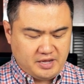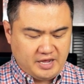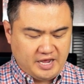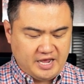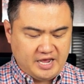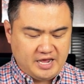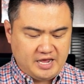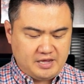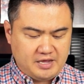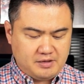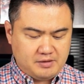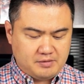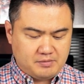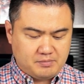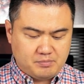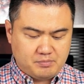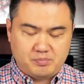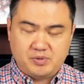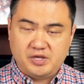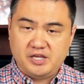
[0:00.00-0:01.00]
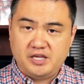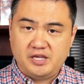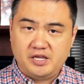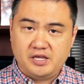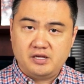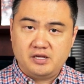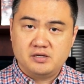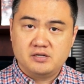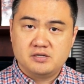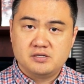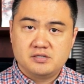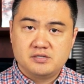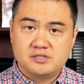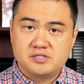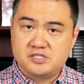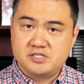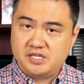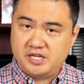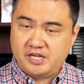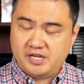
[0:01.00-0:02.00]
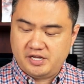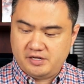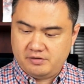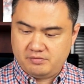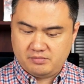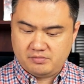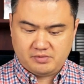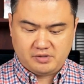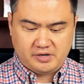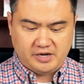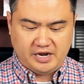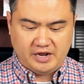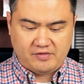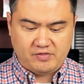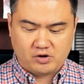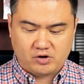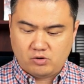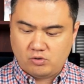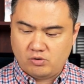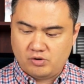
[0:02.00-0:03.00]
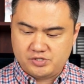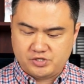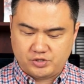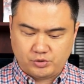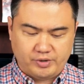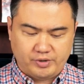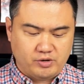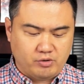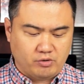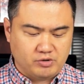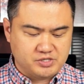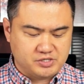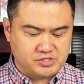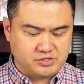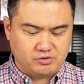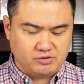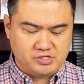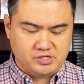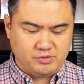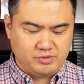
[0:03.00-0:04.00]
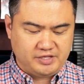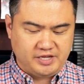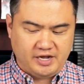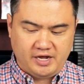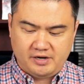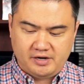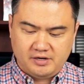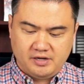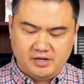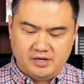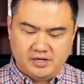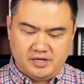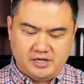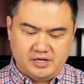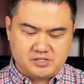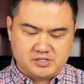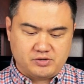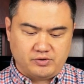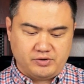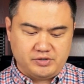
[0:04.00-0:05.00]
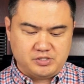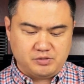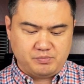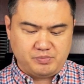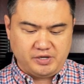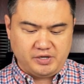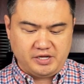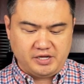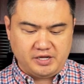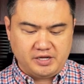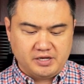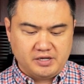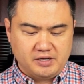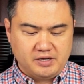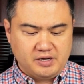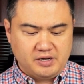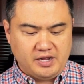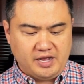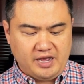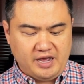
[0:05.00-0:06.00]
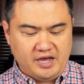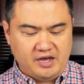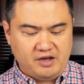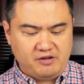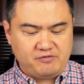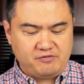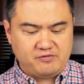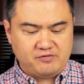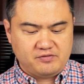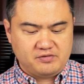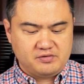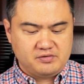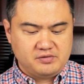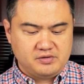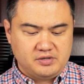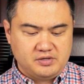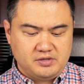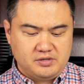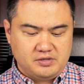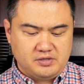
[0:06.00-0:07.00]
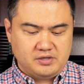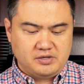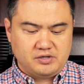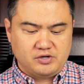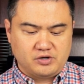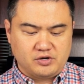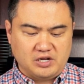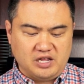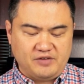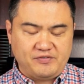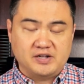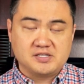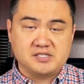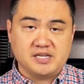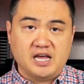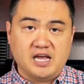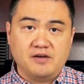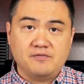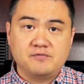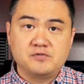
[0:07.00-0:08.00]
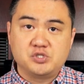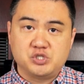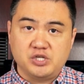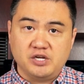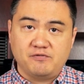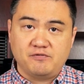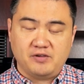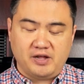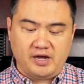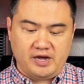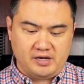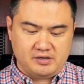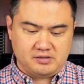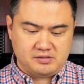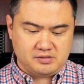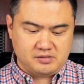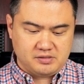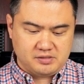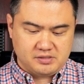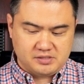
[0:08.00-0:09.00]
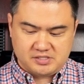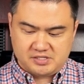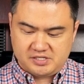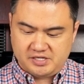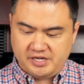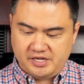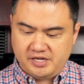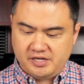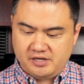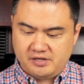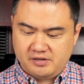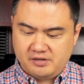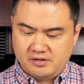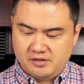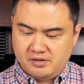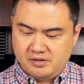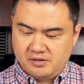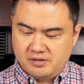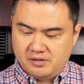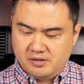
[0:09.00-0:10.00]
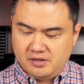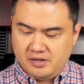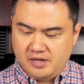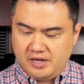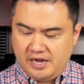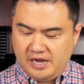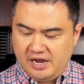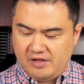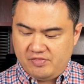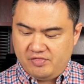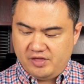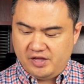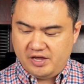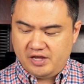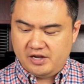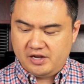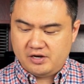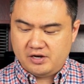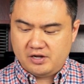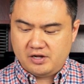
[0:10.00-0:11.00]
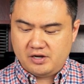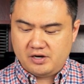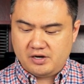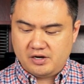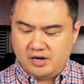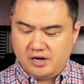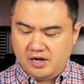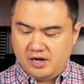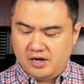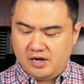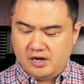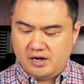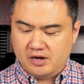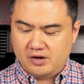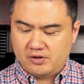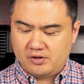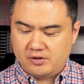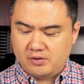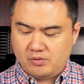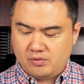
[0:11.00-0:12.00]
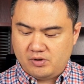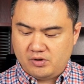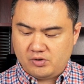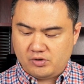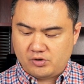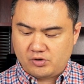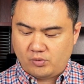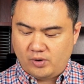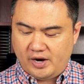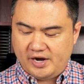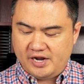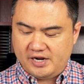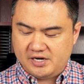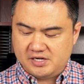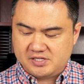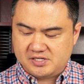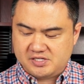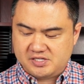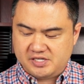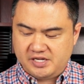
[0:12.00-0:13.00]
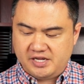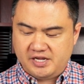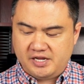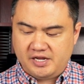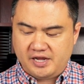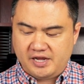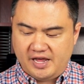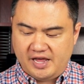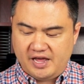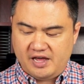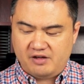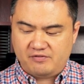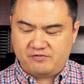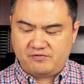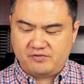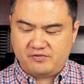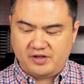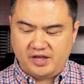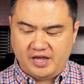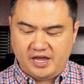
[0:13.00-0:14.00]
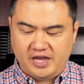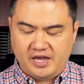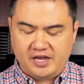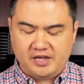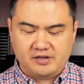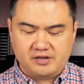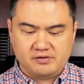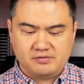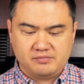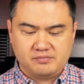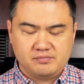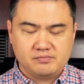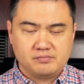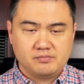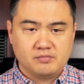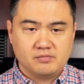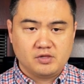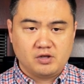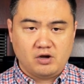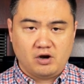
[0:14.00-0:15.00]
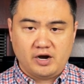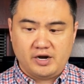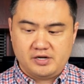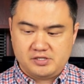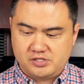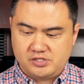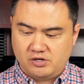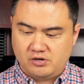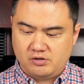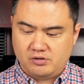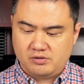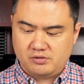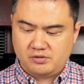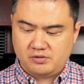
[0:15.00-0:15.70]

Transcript: A, B, C, and the 3 chords associated with that is going to be F, your left hand's F, G flat, C, and then your right hand is C, F, A. All right, so